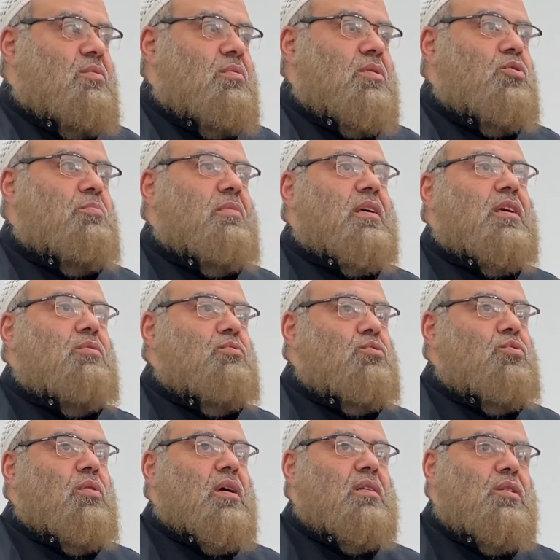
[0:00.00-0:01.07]
When you're making
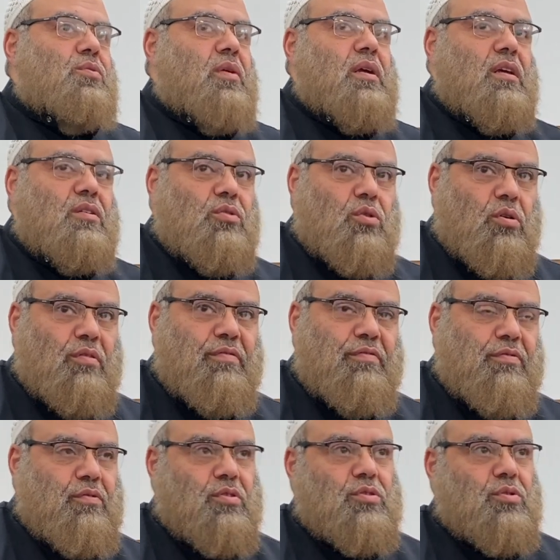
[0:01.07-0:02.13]
wudu and you're wearing your
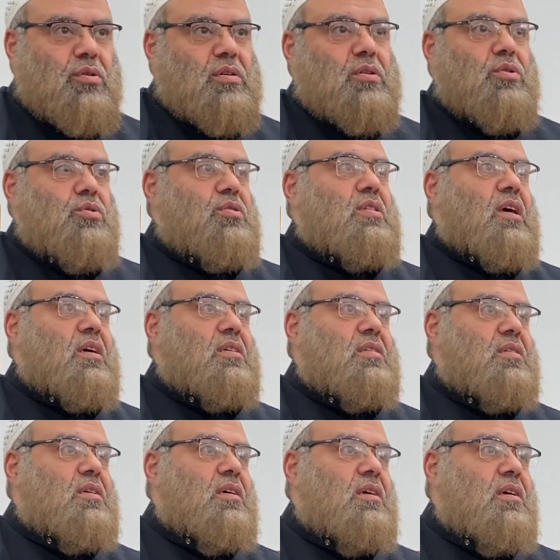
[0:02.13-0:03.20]
khuf or your
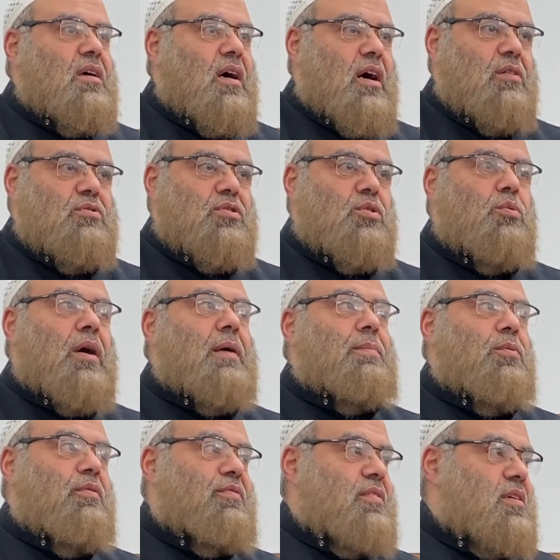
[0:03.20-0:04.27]
socks, how do you wipe
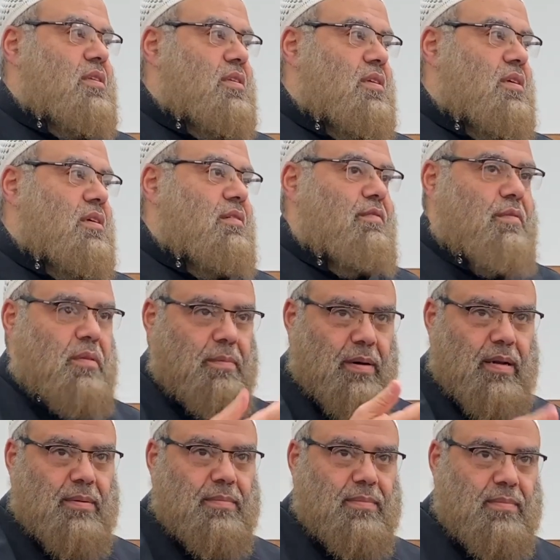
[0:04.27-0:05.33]
over it? On the
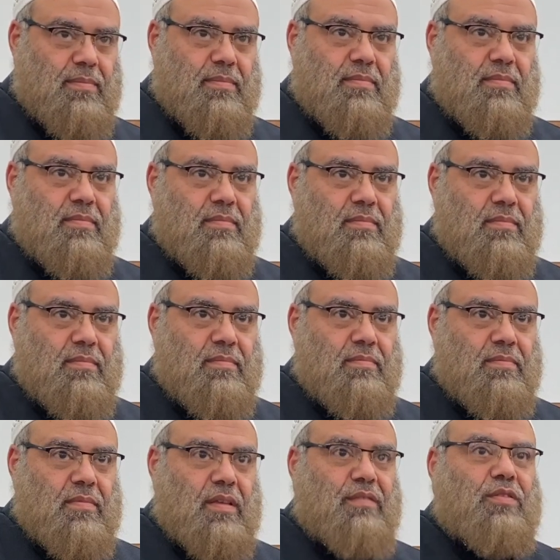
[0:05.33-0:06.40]
bottom?
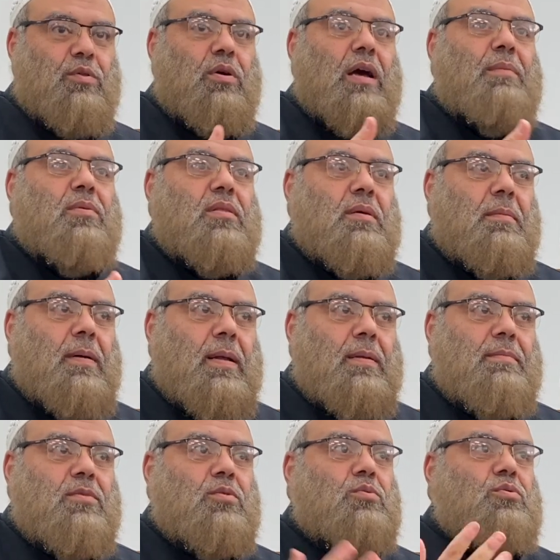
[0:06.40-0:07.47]
If you wipe on the
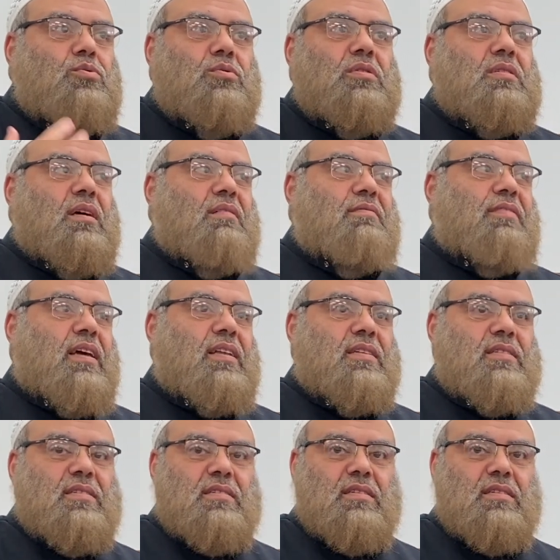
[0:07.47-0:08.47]
bottom, your wudu is not valid.